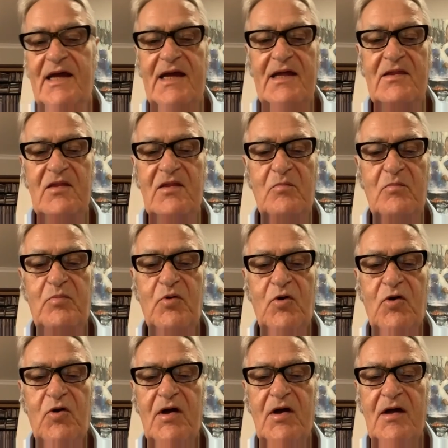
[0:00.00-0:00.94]
in the
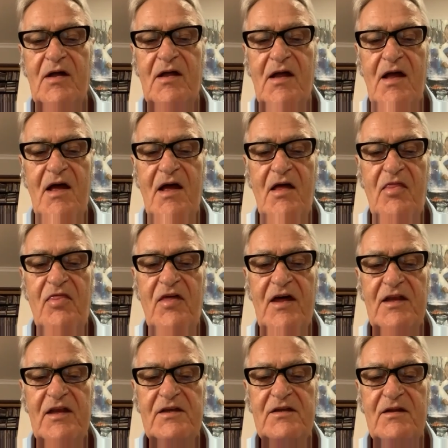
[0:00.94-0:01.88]
book
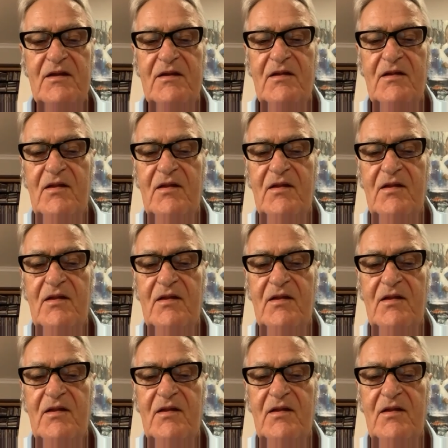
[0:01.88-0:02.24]
that